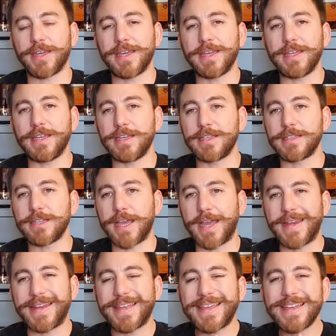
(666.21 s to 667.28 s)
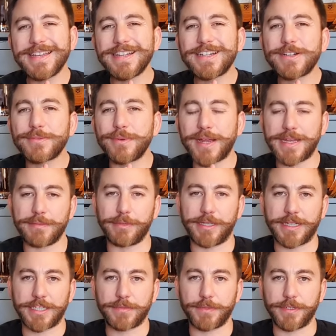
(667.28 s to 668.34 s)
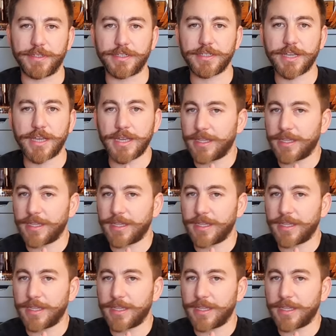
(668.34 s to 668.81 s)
It is an incredible experience.